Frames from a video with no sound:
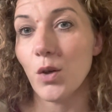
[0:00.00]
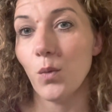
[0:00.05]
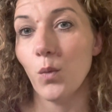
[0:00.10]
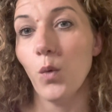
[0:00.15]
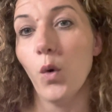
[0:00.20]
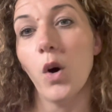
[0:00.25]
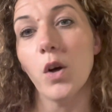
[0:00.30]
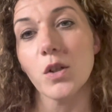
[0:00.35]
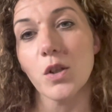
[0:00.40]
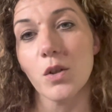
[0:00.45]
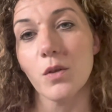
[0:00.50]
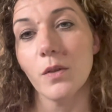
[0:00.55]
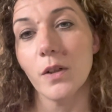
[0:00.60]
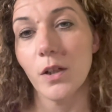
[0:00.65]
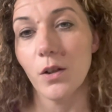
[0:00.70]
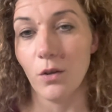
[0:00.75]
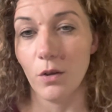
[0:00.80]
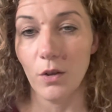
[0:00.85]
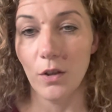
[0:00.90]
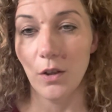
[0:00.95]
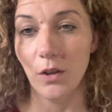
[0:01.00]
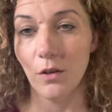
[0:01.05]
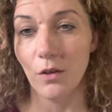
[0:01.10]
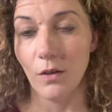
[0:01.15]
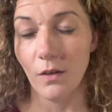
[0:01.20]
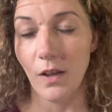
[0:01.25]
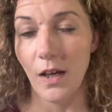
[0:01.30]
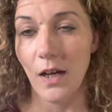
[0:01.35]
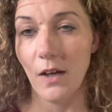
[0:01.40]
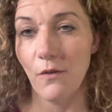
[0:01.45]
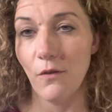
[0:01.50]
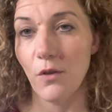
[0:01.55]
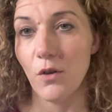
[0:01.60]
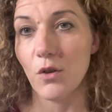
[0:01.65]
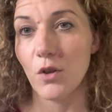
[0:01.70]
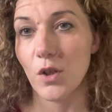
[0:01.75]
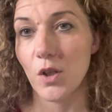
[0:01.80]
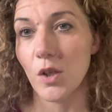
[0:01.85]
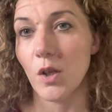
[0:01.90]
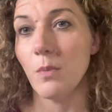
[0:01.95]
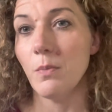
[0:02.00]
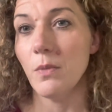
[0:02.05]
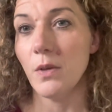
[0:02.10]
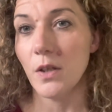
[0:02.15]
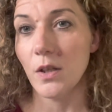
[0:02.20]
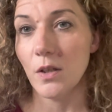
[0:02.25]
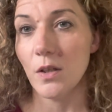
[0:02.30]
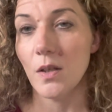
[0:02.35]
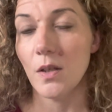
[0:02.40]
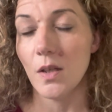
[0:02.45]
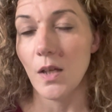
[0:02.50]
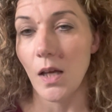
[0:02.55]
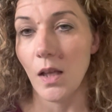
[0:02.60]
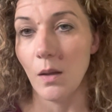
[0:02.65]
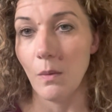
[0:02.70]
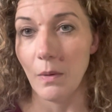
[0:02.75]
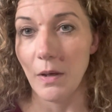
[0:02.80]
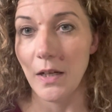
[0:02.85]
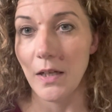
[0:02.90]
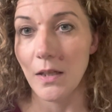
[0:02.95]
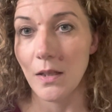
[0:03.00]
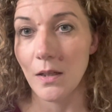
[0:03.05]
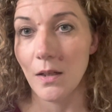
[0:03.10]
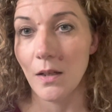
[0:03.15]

what's going on in your life, there's something to celebrate.